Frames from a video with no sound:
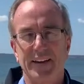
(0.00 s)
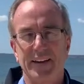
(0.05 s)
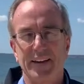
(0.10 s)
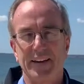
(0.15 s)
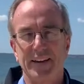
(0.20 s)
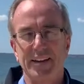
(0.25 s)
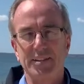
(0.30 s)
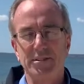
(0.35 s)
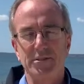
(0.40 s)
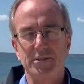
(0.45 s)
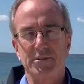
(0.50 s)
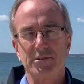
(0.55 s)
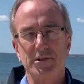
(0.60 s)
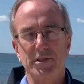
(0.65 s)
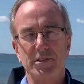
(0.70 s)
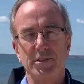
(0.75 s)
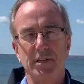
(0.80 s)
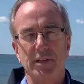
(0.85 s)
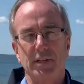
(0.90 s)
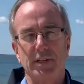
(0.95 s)
Easter's
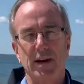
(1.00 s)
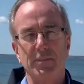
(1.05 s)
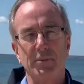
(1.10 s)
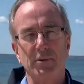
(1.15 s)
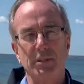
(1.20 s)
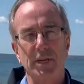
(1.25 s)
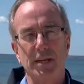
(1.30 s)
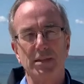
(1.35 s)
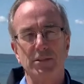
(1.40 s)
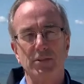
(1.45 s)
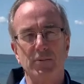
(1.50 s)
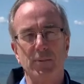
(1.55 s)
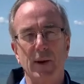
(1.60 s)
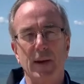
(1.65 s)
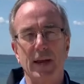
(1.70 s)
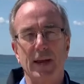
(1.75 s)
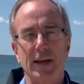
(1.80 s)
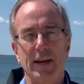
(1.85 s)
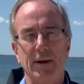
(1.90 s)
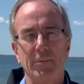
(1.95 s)
just a couple days
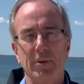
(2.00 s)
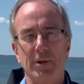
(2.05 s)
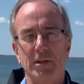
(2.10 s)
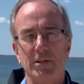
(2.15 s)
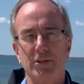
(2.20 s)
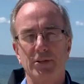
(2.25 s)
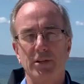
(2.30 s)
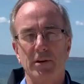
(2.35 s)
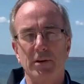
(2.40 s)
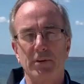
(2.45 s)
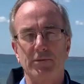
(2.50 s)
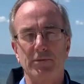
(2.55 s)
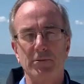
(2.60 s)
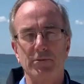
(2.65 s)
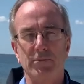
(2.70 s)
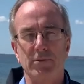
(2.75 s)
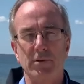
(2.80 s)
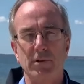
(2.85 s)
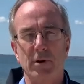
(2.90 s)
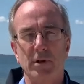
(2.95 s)
away, and I wanted to share a few
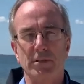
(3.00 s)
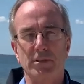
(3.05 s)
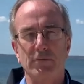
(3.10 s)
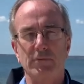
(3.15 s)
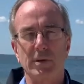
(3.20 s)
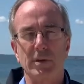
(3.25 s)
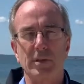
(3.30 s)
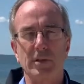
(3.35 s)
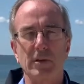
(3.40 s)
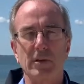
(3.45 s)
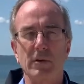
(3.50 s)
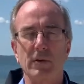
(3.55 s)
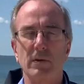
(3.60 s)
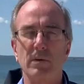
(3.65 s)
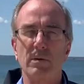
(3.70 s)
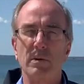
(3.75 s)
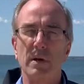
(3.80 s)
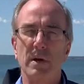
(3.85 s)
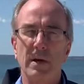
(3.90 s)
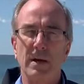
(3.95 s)
thoughts with
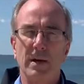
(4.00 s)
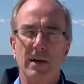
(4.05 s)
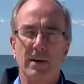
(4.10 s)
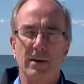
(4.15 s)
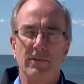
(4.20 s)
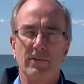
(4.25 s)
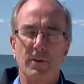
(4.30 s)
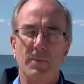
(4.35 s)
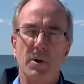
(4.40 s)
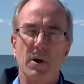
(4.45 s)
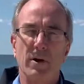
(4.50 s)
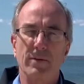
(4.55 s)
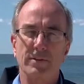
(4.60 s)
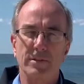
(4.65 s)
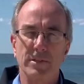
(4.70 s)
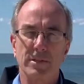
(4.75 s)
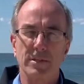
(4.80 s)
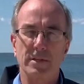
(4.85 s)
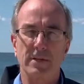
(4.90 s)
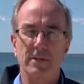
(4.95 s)
you from Harvey
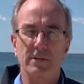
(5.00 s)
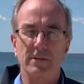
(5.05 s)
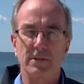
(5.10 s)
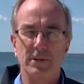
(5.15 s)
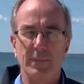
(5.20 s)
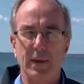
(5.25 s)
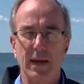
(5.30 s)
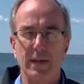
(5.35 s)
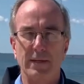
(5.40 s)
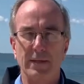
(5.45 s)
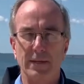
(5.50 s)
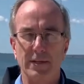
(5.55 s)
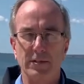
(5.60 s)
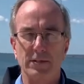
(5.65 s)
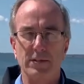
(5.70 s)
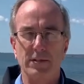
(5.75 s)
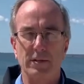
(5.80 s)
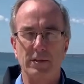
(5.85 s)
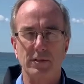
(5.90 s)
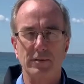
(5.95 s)
Cedars about
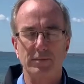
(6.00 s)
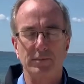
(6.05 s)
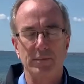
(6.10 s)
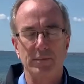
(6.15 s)
Easter.